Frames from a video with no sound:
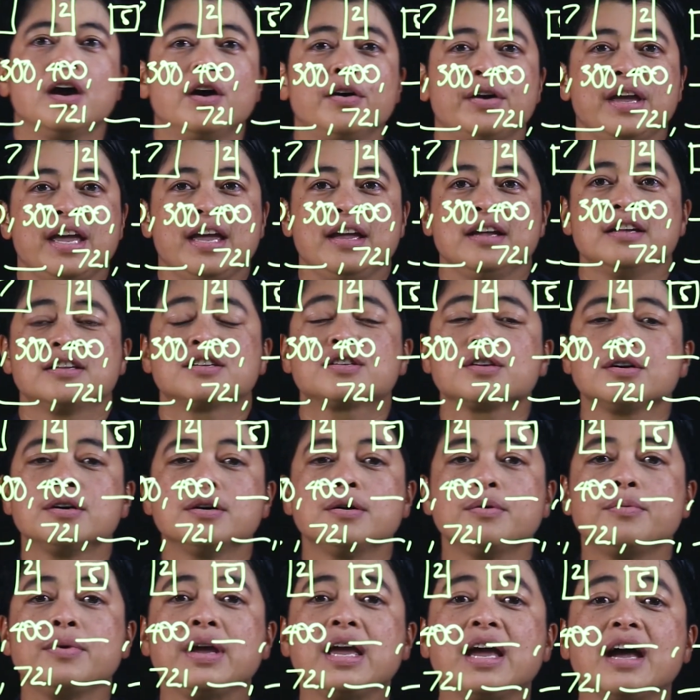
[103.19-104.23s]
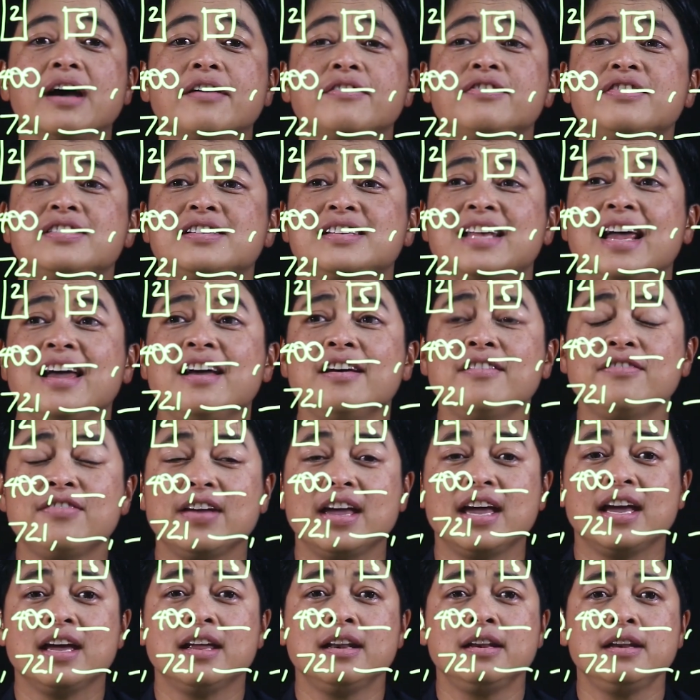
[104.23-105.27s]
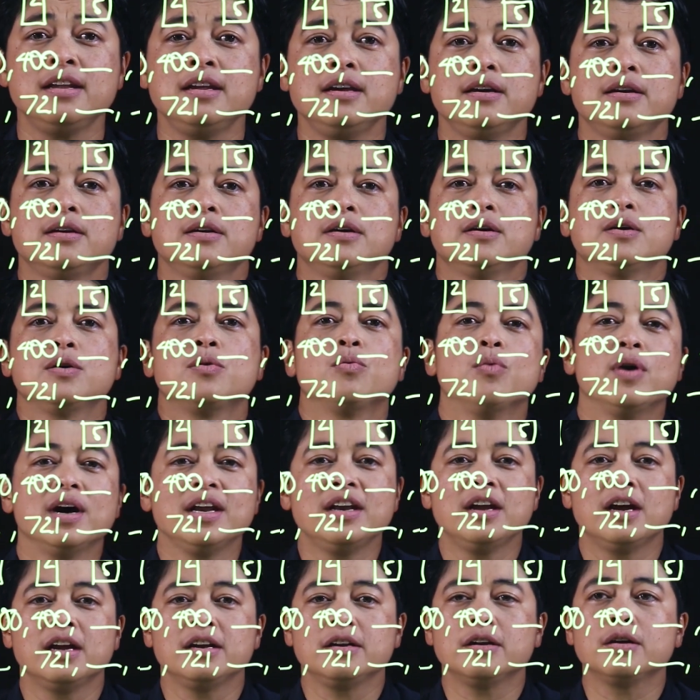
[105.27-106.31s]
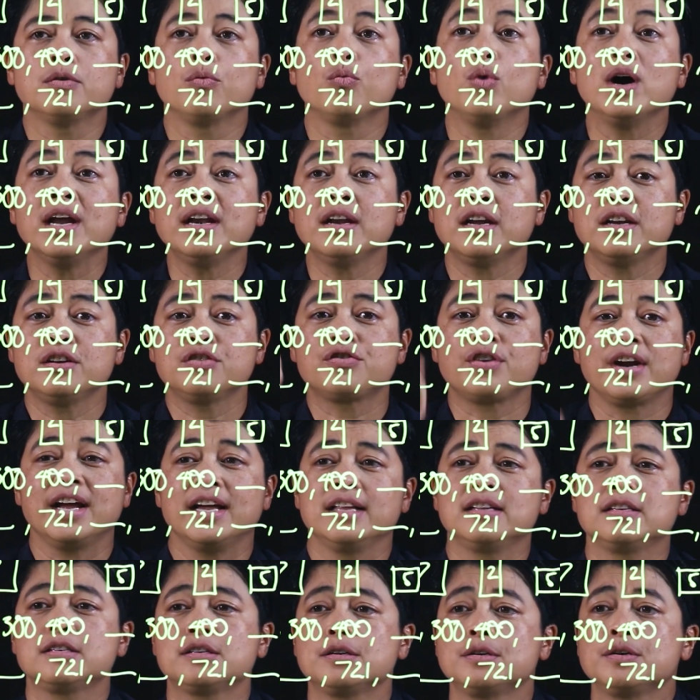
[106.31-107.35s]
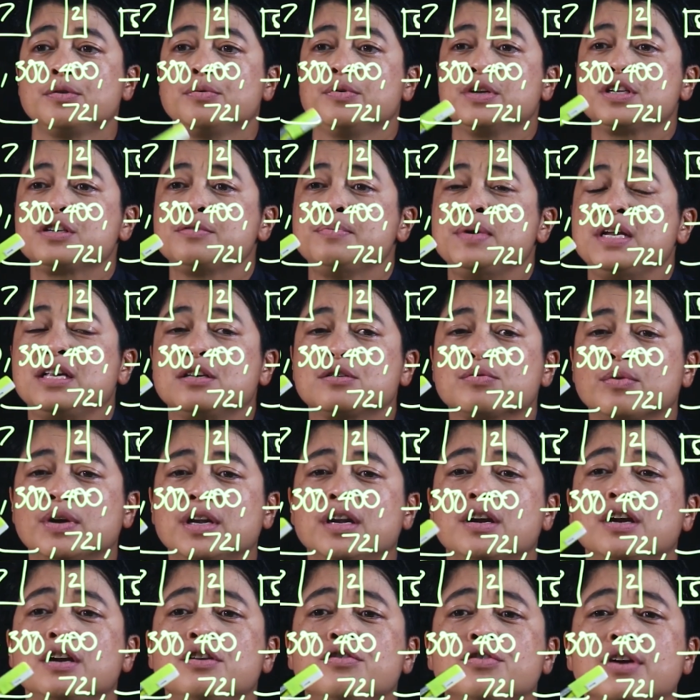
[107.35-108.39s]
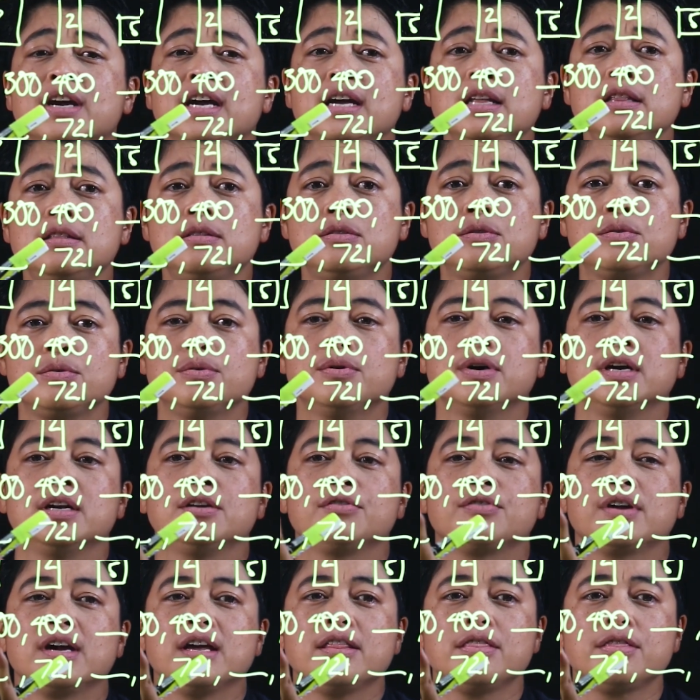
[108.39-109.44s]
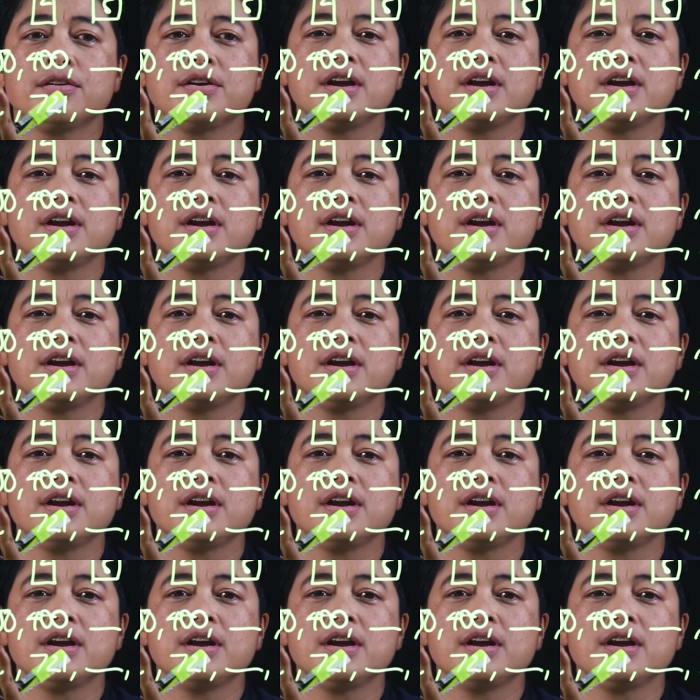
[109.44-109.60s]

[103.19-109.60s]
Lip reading: Okay, so we have 7 100s, which means 100, 200,